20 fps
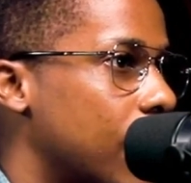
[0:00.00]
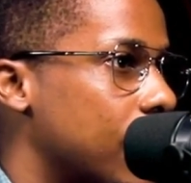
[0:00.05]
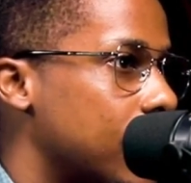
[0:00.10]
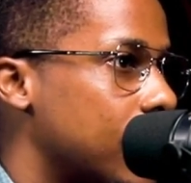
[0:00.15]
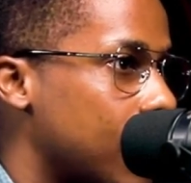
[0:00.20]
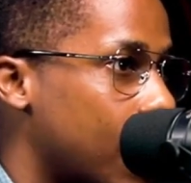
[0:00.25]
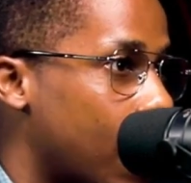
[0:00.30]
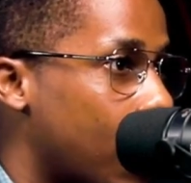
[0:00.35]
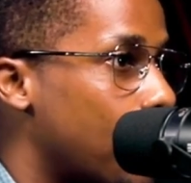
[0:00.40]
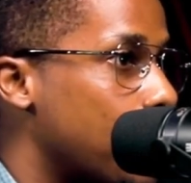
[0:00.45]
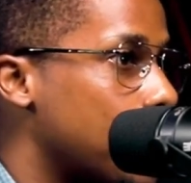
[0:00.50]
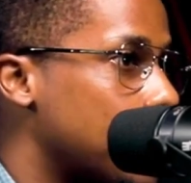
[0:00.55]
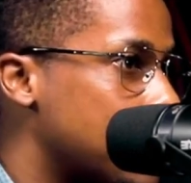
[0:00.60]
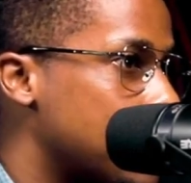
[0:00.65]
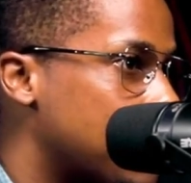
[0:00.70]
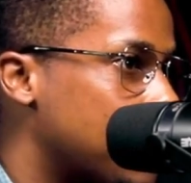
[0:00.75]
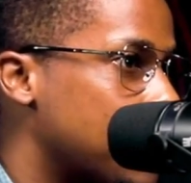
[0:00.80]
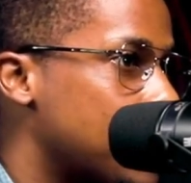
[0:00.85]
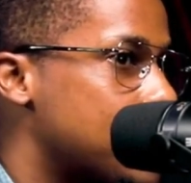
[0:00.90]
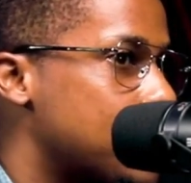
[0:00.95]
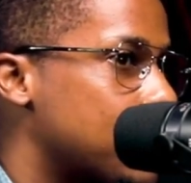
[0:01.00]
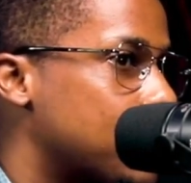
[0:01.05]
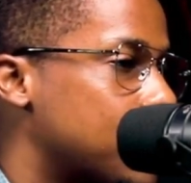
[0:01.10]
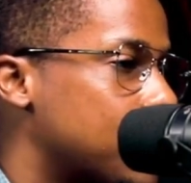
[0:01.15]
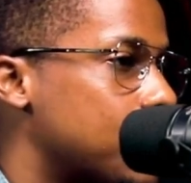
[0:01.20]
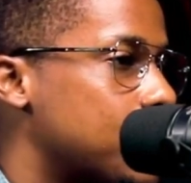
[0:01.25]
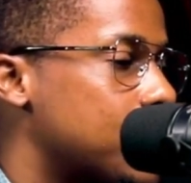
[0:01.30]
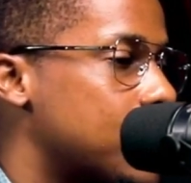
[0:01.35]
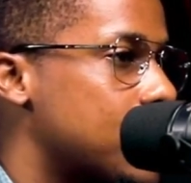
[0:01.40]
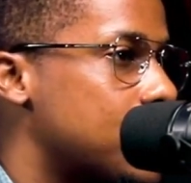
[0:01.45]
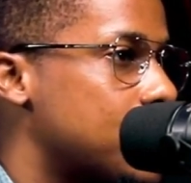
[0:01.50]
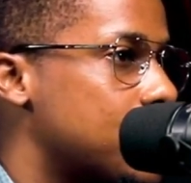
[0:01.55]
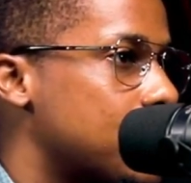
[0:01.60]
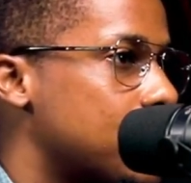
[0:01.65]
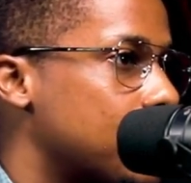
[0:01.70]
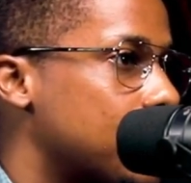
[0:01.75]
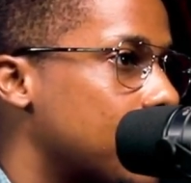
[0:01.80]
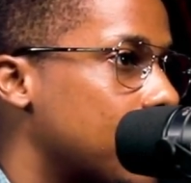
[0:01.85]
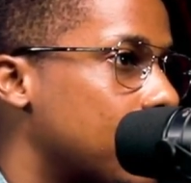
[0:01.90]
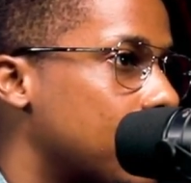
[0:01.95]
And now in the face of
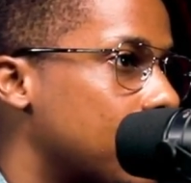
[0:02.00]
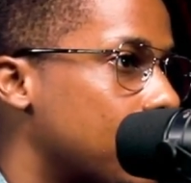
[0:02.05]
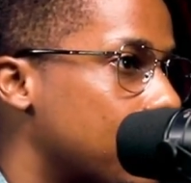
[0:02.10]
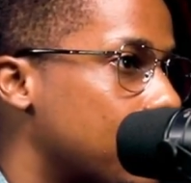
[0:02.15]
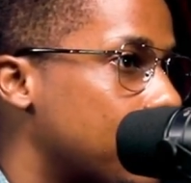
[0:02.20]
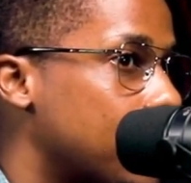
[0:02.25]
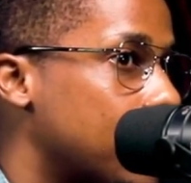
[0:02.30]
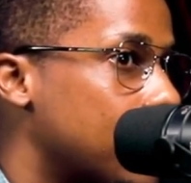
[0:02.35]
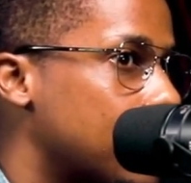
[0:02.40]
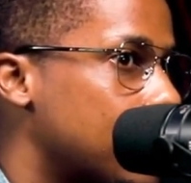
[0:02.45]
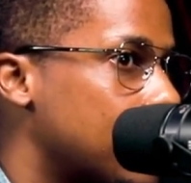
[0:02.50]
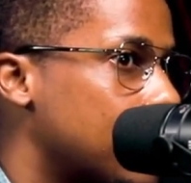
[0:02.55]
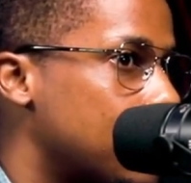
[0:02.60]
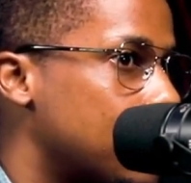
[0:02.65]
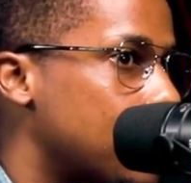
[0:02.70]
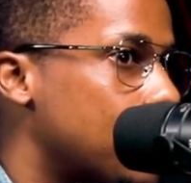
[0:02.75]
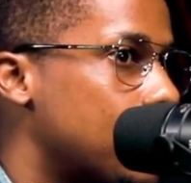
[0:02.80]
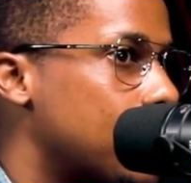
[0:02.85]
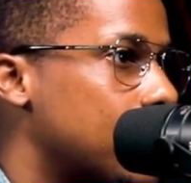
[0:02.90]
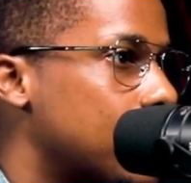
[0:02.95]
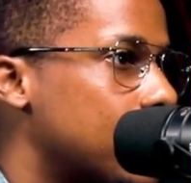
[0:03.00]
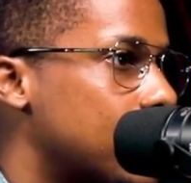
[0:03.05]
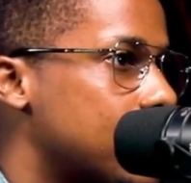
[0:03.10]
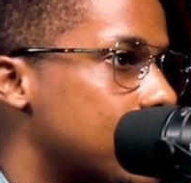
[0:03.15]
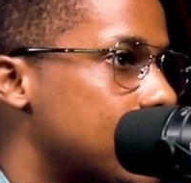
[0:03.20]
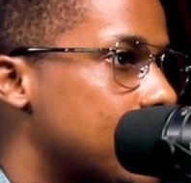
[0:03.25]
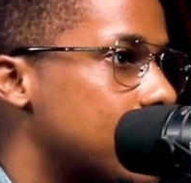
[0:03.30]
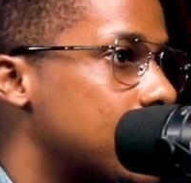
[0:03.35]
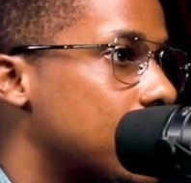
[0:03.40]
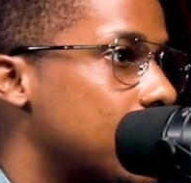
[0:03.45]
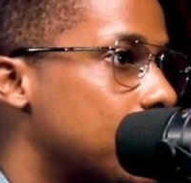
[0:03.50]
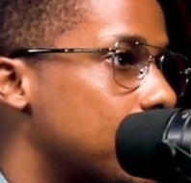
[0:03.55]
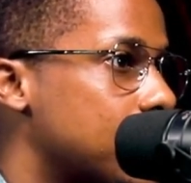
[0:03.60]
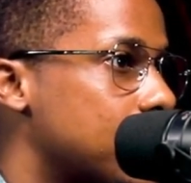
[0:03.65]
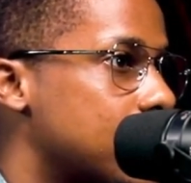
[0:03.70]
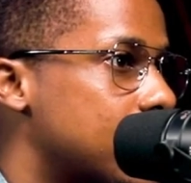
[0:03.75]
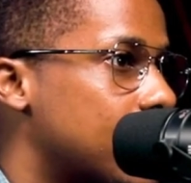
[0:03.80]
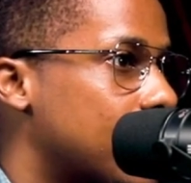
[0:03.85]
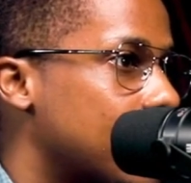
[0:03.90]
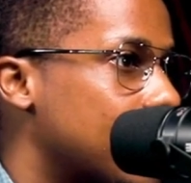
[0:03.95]
temptation of getting offended at God and setting him
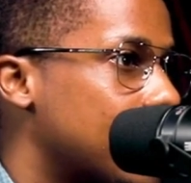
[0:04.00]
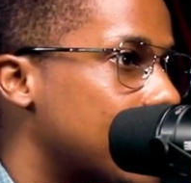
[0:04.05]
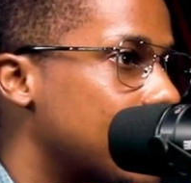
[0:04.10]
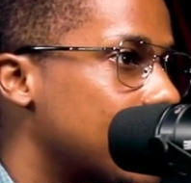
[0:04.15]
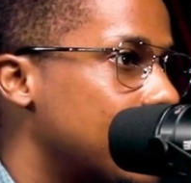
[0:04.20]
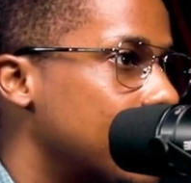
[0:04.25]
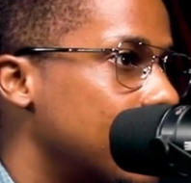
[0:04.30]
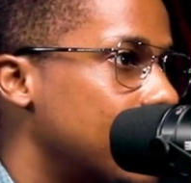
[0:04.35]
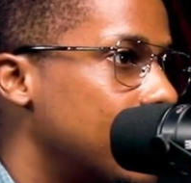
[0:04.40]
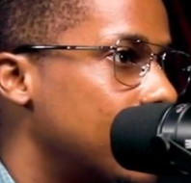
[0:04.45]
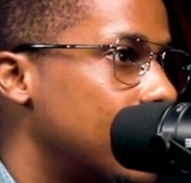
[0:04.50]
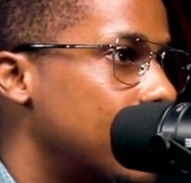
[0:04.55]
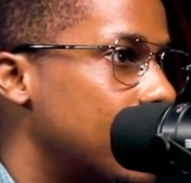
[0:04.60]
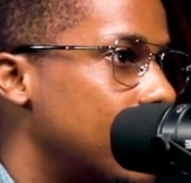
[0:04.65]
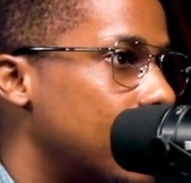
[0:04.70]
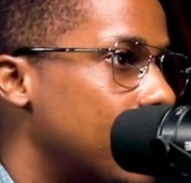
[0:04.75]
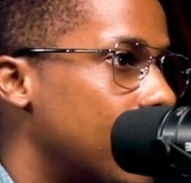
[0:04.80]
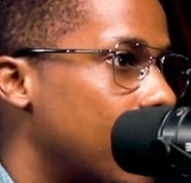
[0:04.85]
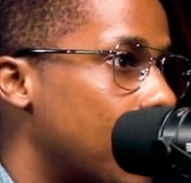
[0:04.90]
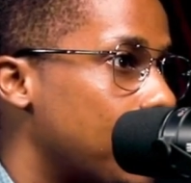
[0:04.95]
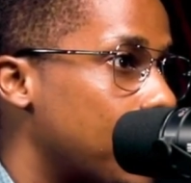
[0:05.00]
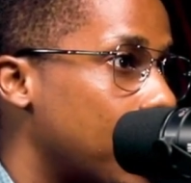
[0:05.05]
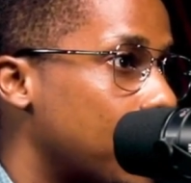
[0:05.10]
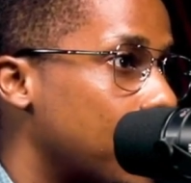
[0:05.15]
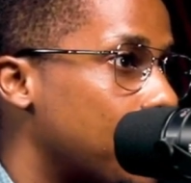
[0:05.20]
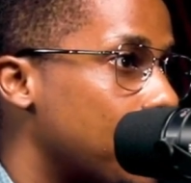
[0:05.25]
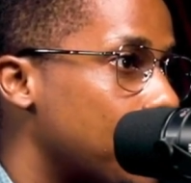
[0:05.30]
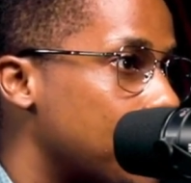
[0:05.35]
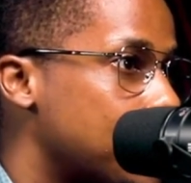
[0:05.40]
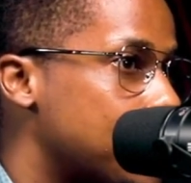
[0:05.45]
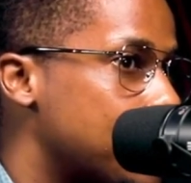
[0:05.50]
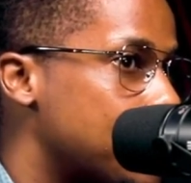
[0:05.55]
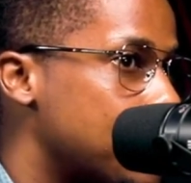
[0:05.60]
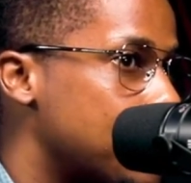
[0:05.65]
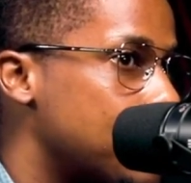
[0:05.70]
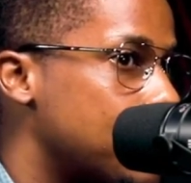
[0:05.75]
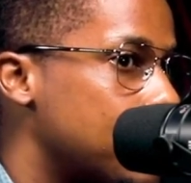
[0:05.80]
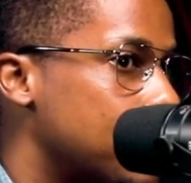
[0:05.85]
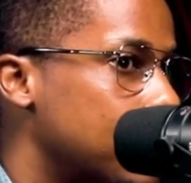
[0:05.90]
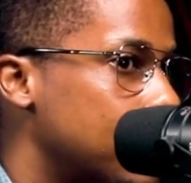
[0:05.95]
aside, am I going
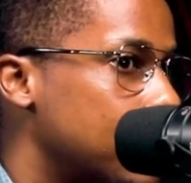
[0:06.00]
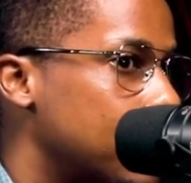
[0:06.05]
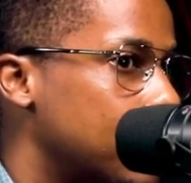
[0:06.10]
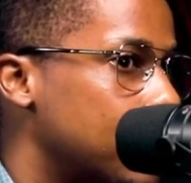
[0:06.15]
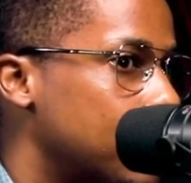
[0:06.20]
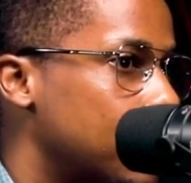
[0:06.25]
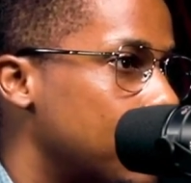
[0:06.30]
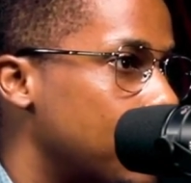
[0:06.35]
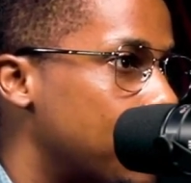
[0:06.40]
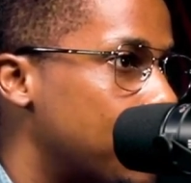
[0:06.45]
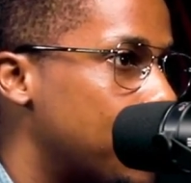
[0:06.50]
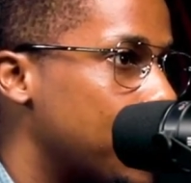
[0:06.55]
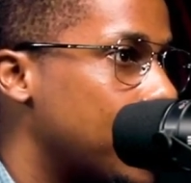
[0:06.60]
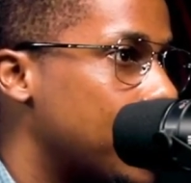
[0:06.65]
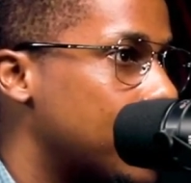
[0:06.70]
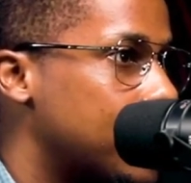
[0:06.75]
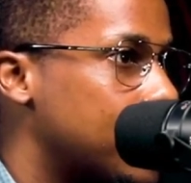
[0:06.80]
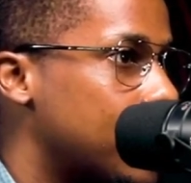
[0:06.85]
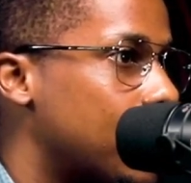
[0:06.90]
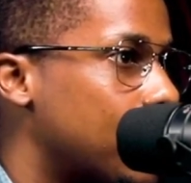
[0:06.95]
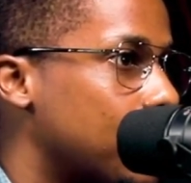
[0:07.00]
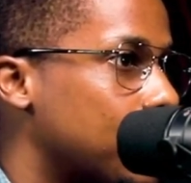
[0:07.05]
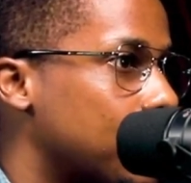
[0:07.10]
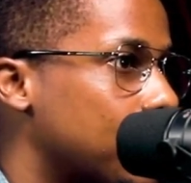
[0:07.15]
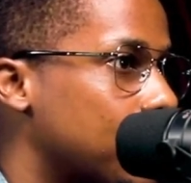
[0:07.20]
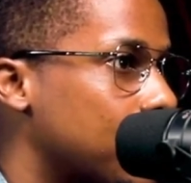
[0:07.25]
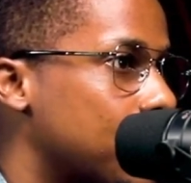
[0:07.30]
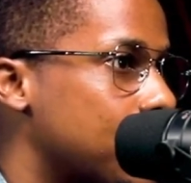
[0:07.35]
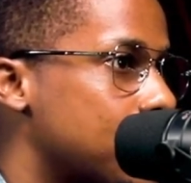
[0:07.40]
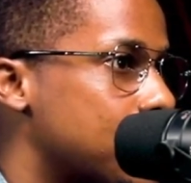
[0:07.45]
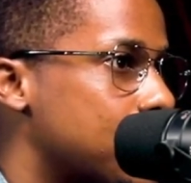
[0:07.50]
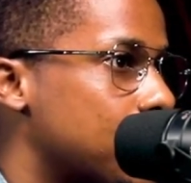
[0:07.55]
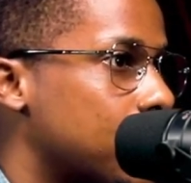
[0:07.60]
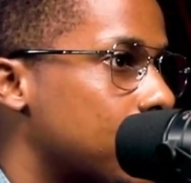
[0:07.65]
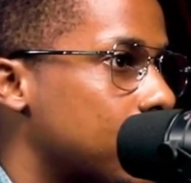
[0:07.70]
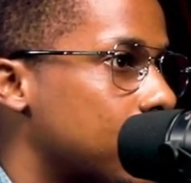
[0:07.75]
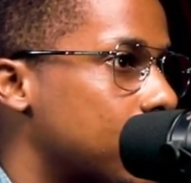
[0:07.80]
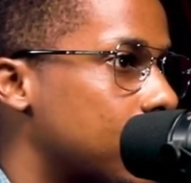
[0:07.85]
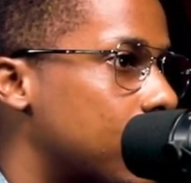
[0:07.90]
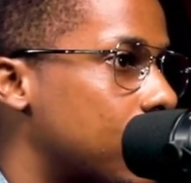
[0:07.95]
to break down the very
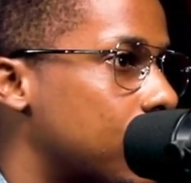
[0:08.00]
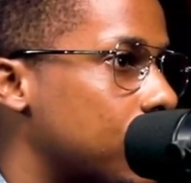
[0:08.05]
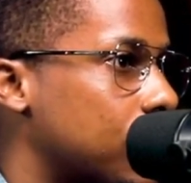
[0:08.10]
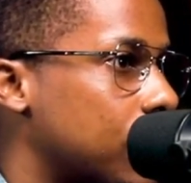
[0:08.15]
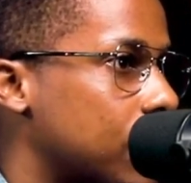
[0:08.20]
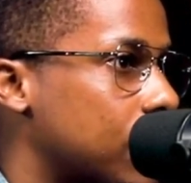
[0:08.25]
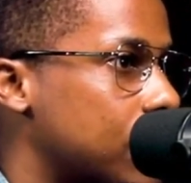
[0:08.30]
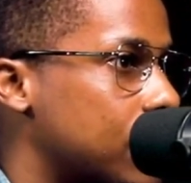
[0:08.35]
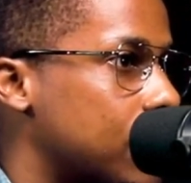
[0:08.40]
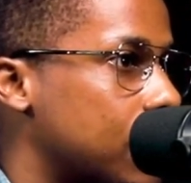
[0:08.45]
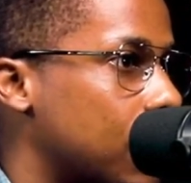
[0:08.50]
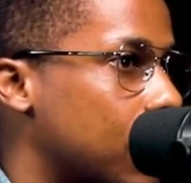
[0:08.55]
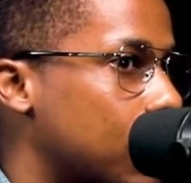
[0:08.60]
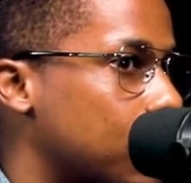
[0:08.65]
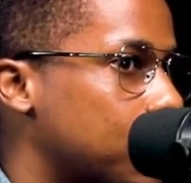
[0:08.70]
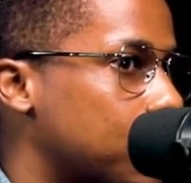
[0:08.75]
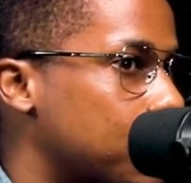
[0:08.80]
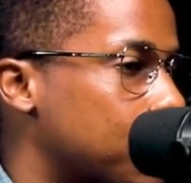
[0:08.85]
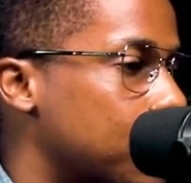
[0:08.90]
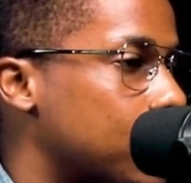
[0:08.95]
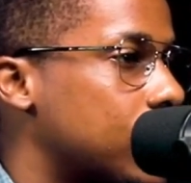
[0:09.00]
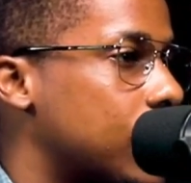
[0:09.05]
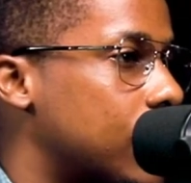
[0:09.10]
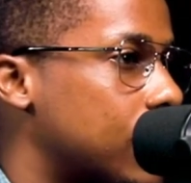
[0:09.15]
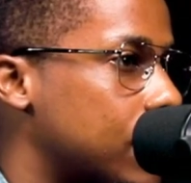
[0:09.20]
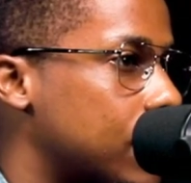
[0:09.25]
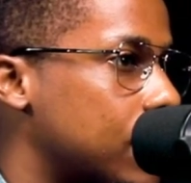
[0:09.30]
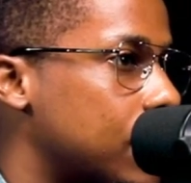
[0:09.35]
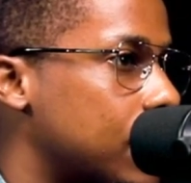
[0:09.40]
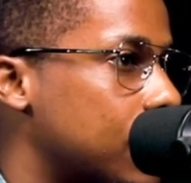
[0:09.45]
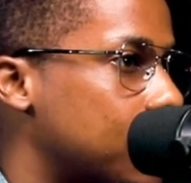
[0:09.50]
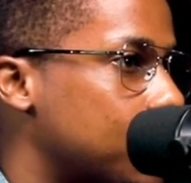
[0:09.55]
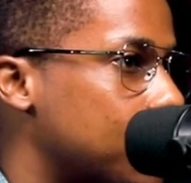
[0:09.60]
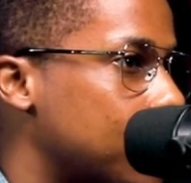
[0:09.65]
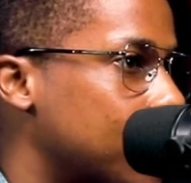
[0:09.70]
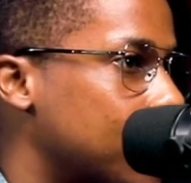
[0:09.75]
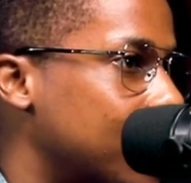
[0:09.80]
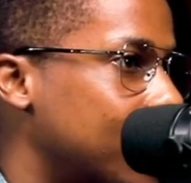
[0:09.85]
solid ground that he helped build underneath me?